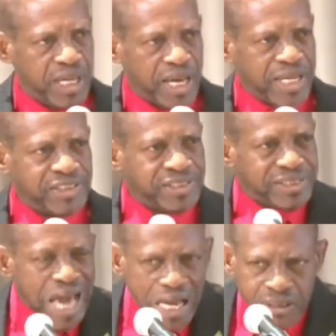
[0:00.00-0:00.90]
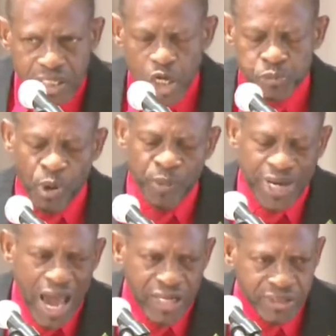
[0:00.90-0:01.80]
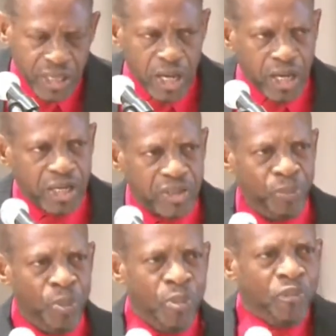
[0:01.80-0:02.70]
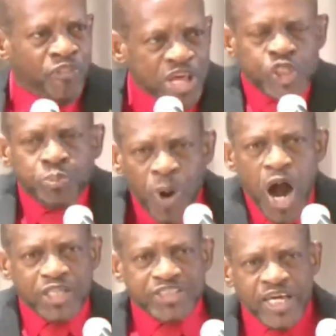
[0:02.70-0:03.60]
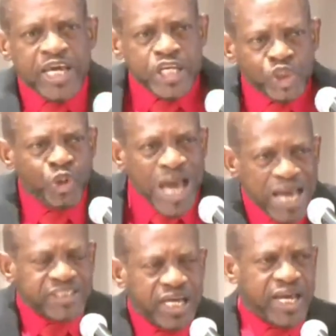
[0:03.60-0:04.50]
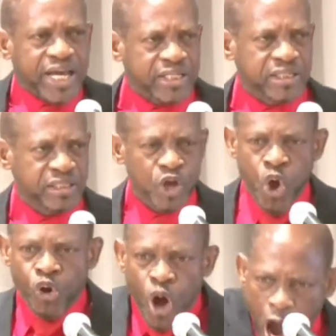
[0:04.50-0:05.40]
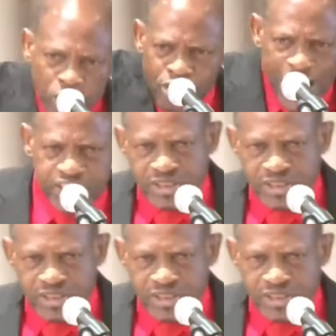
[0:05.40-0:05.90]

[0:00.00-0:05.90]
and slander and propaganda This party is united. Conway